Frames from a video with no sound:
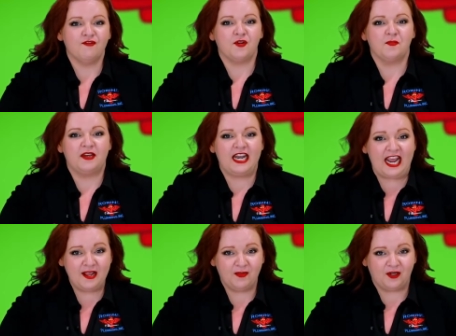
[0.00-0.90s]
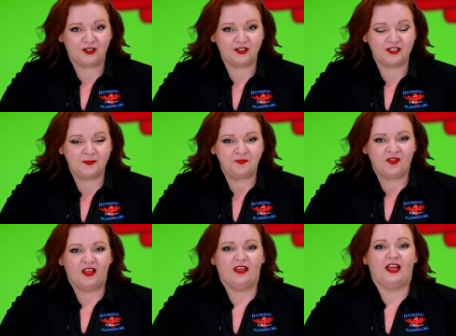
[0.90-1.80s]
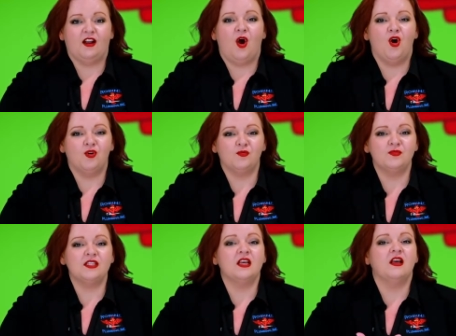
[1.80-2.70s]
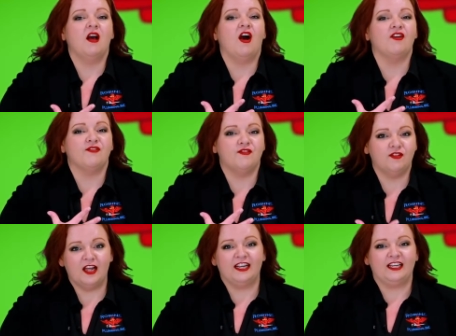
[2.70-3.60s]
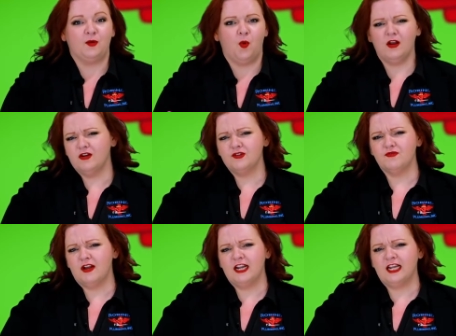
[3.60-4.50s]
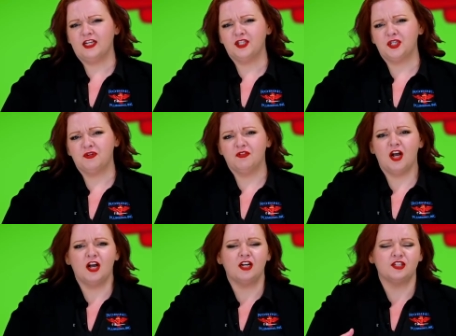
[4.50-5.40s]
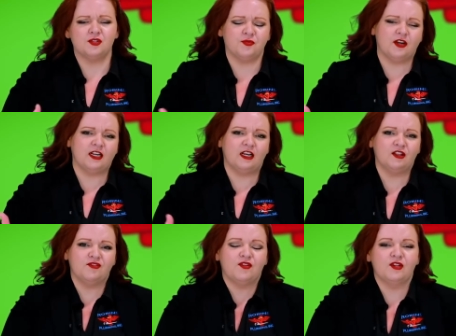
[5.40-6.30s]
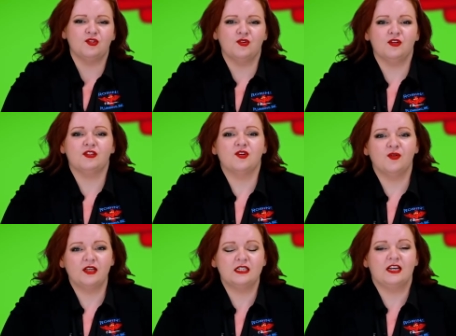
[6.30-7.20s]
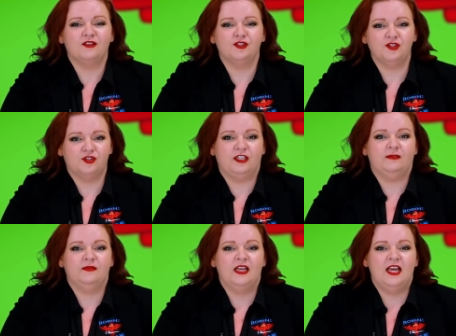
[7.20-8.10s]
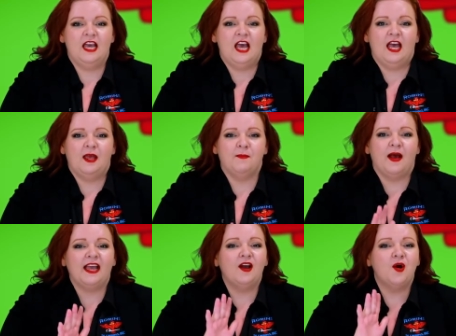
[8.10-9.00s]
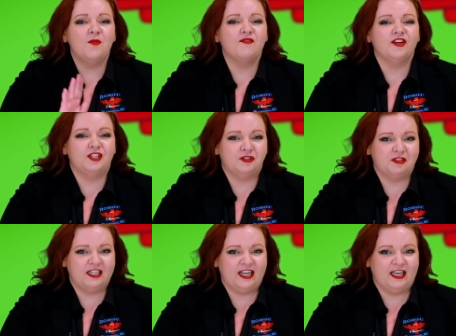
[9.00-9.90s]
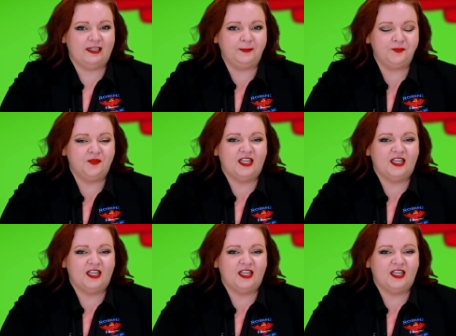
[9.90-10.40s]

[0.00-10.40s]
from neighbors that homes are flooding. Water's running out the garage, it's running out the front door, it's going down the street. And my hope for you today